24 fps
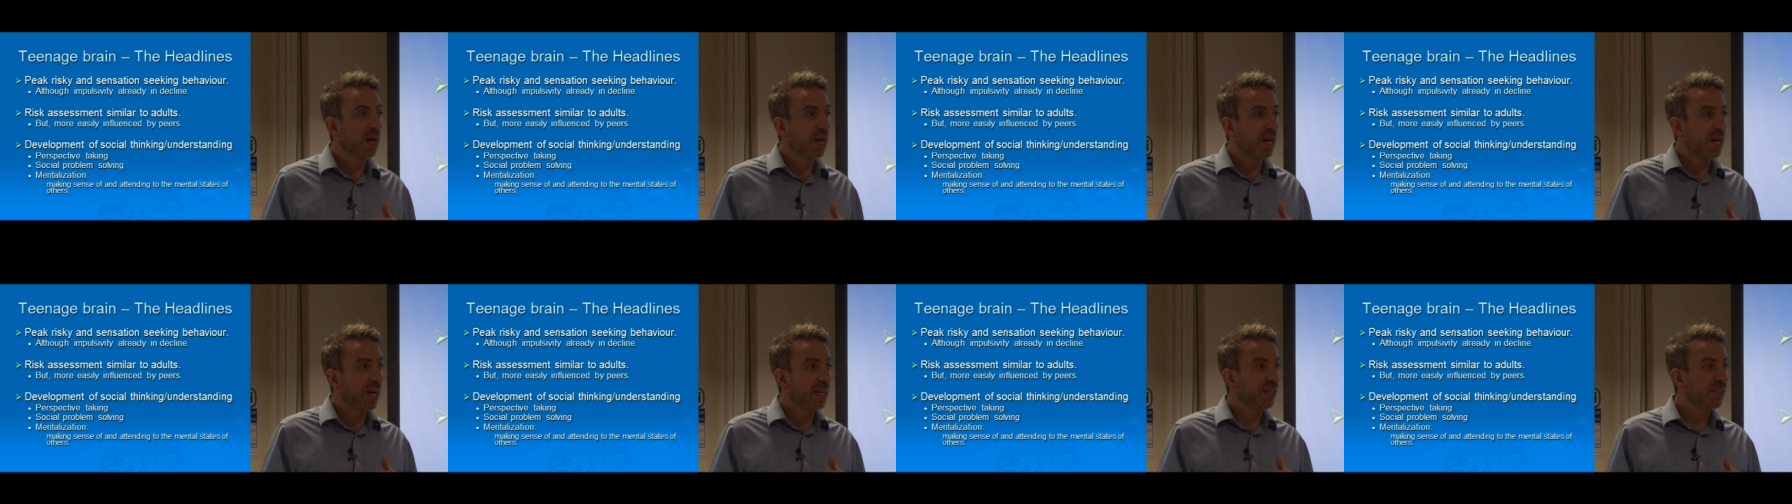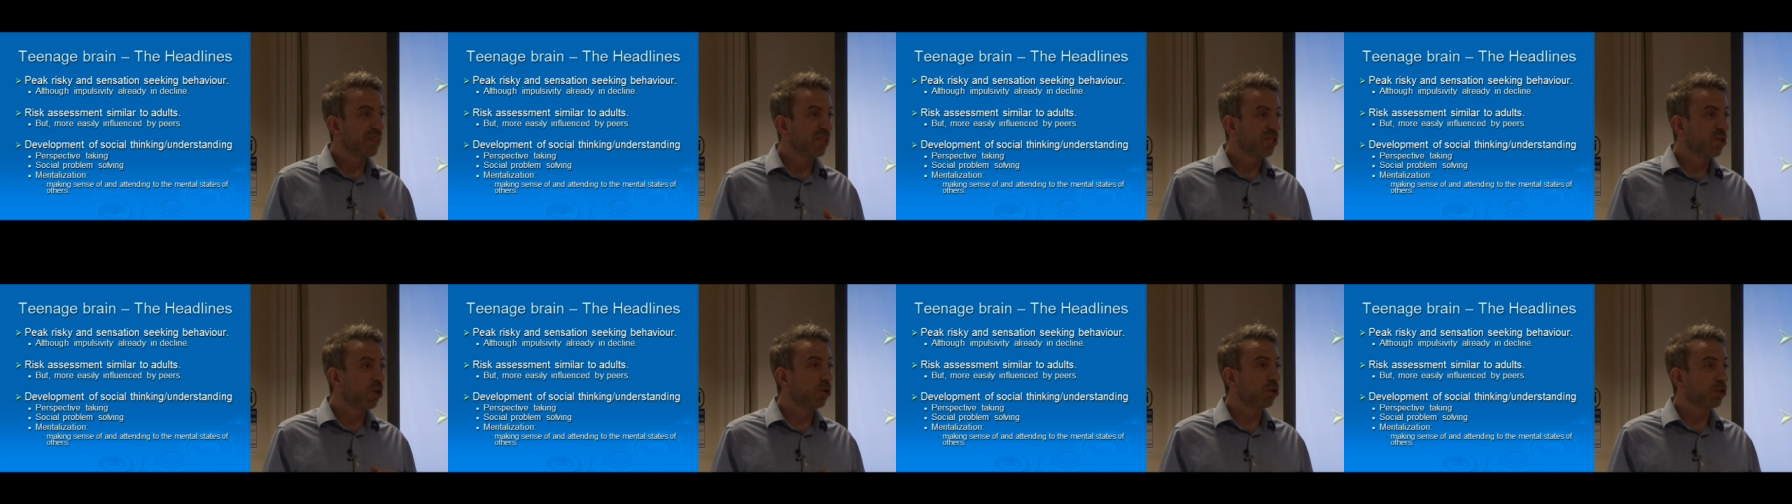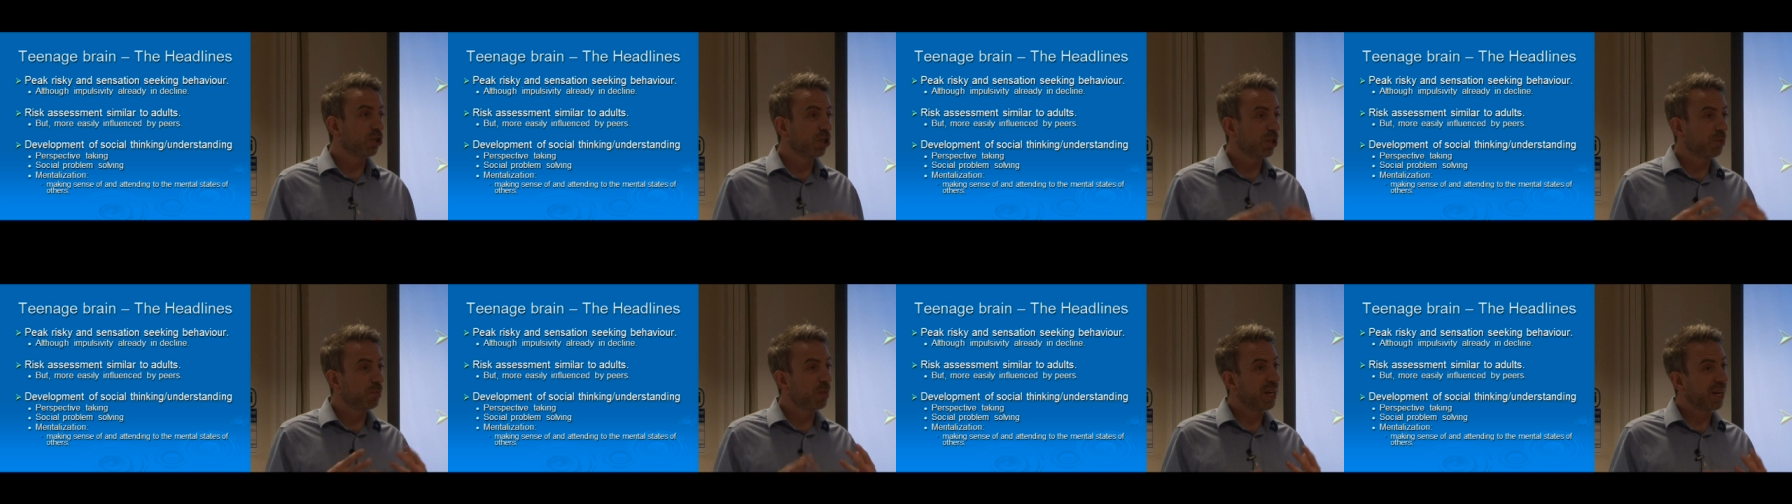is it's not
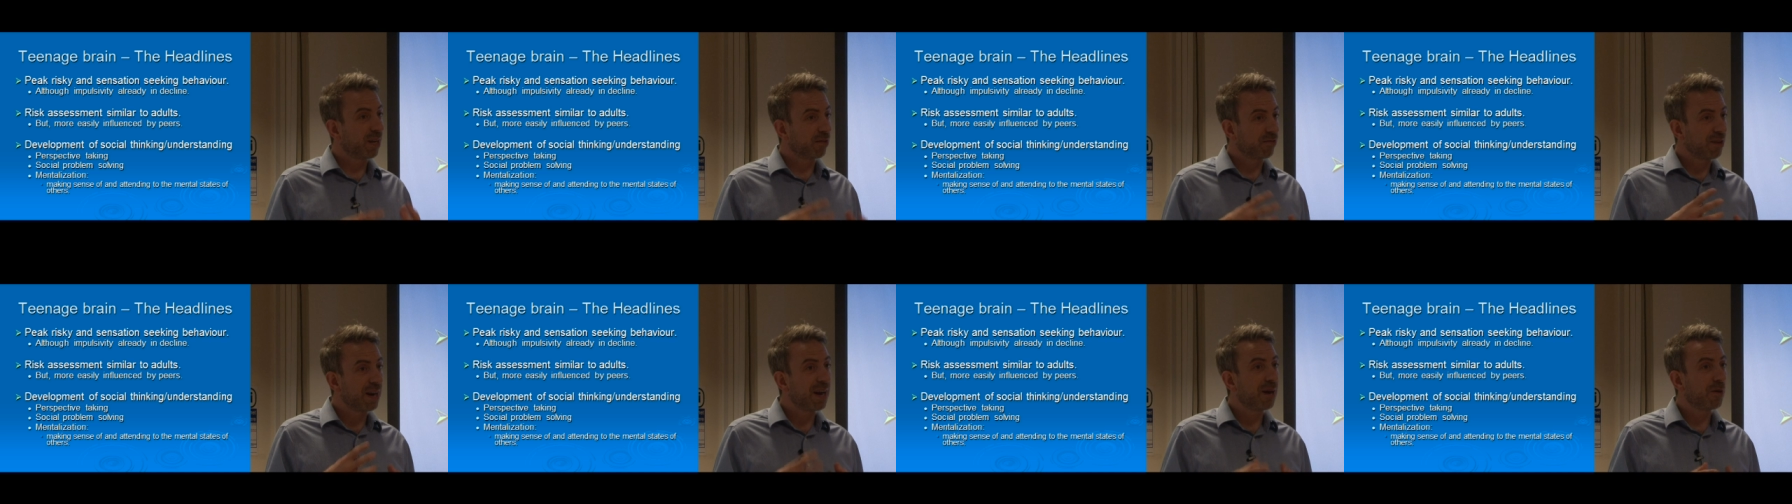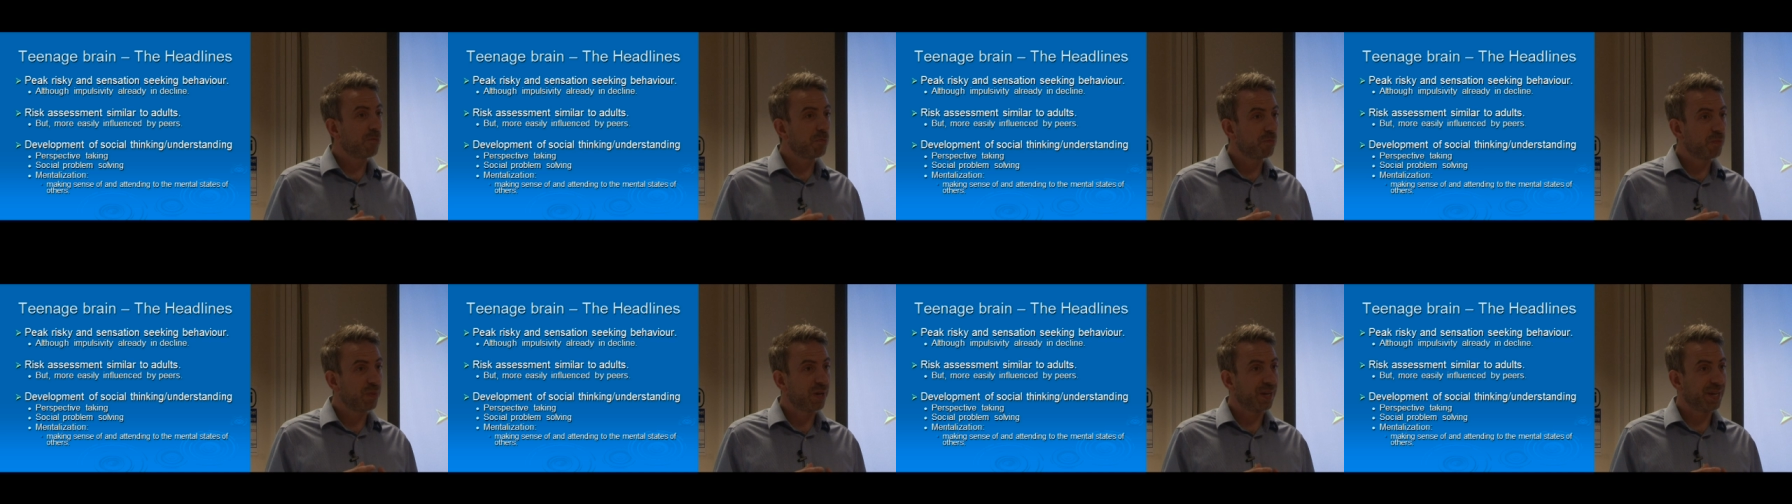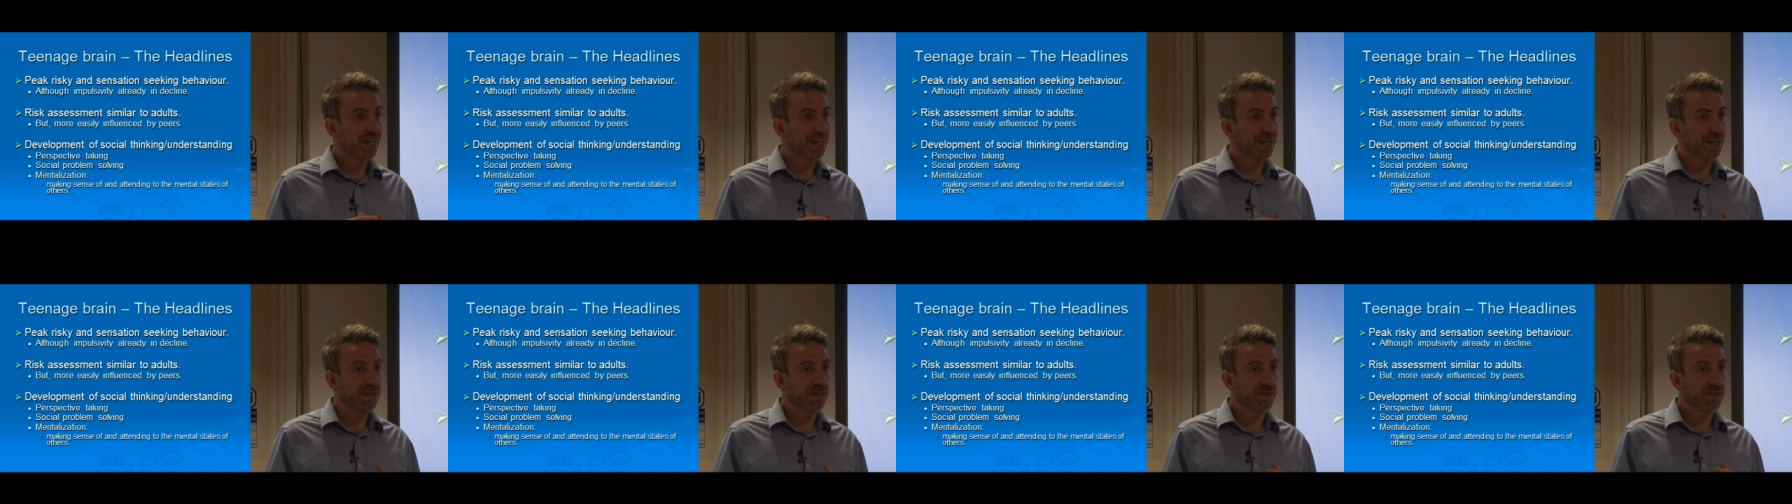just being around
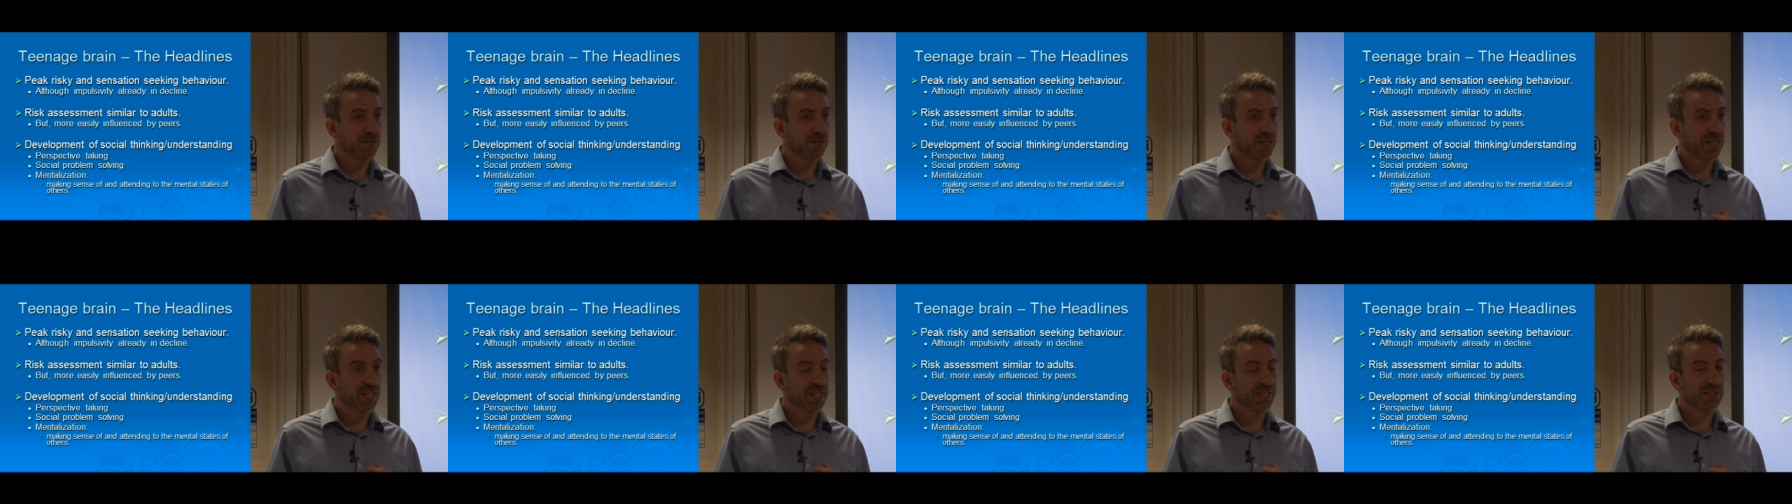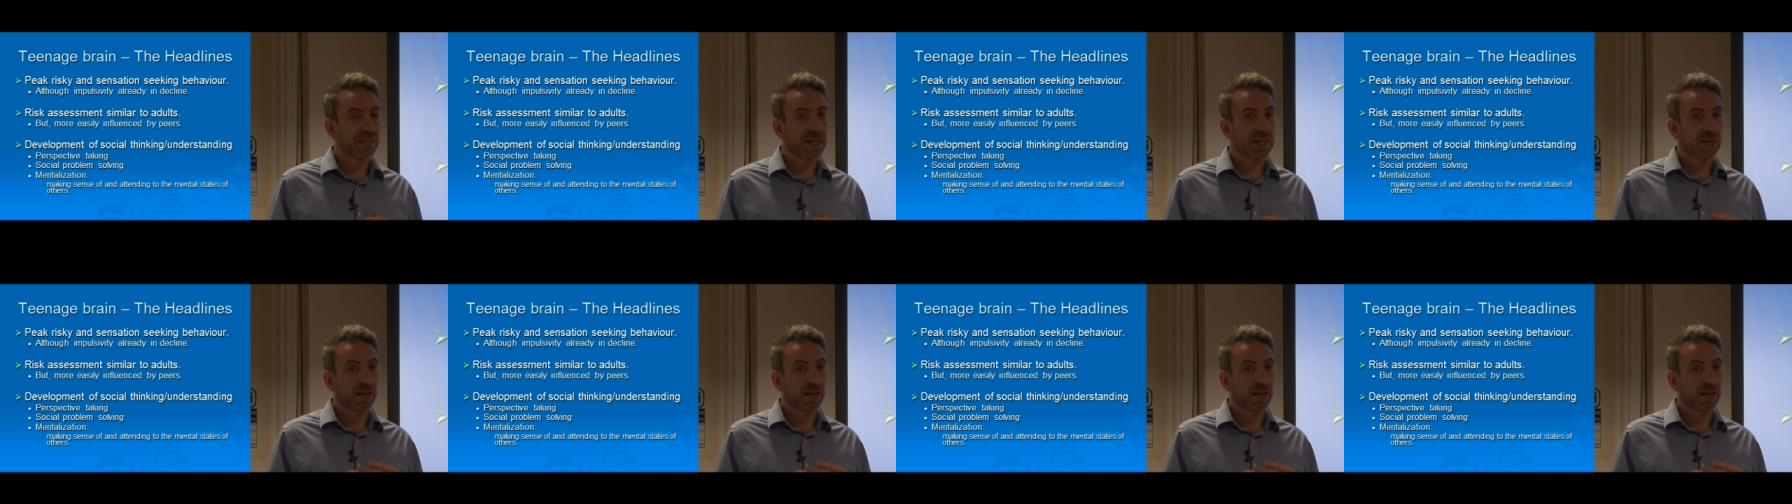peers, it's